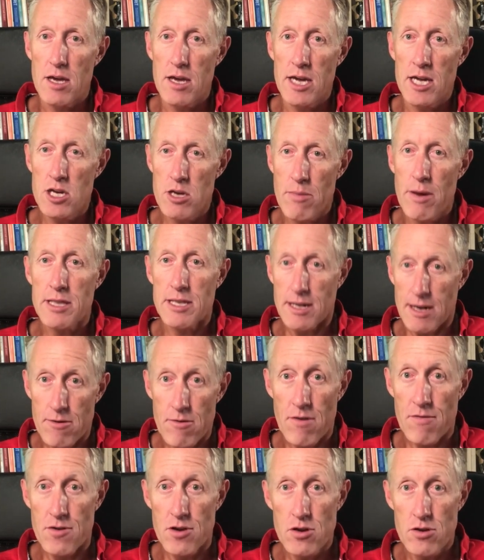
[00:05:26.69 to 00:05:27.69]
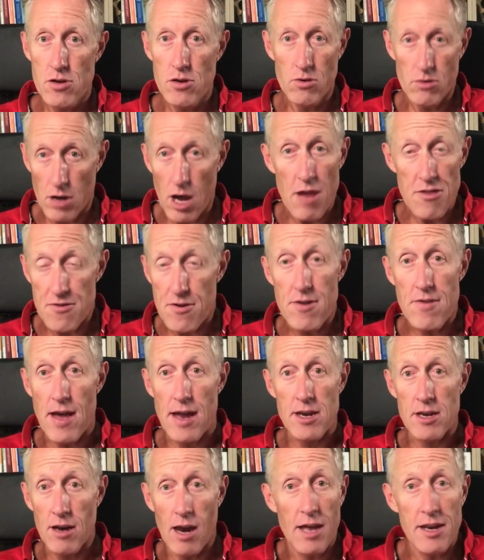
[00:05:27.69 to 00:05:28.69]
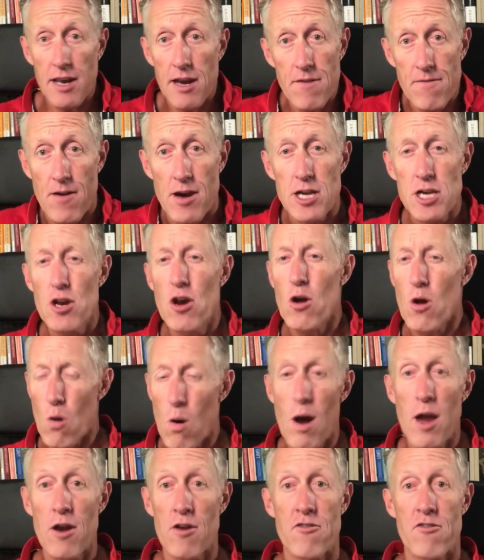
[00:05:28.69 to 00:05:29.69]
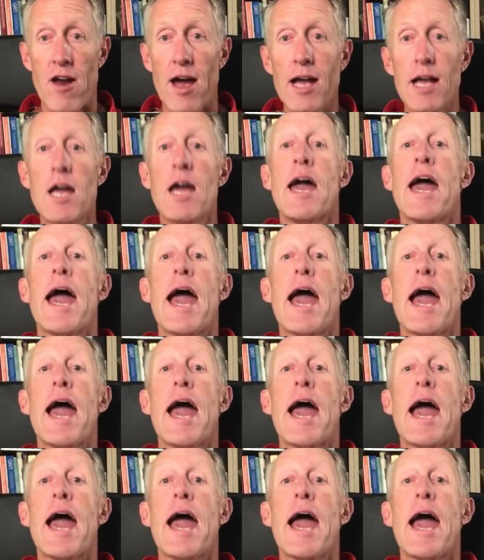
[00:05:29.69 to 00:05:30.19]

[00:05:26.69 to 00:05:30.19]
in your monthly review, you'll go through that and you'll identify you're not quite on track.